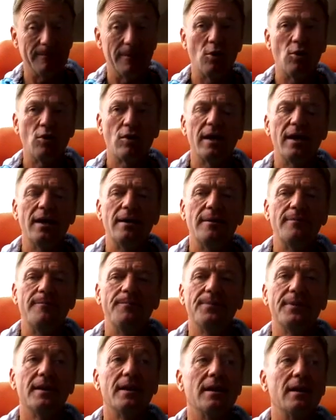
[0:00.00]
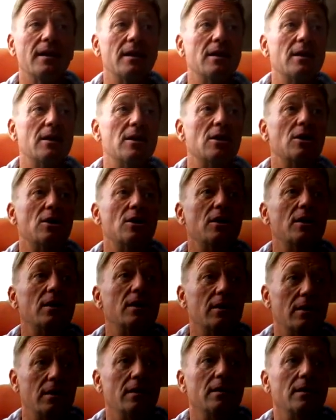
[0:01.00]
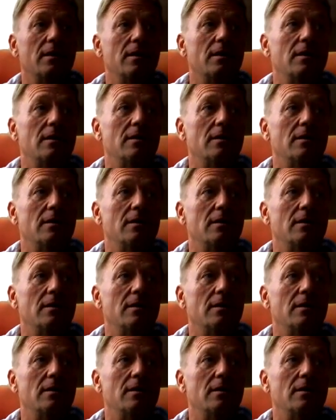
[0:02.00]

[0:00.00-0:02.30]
okay. Do do what you can do.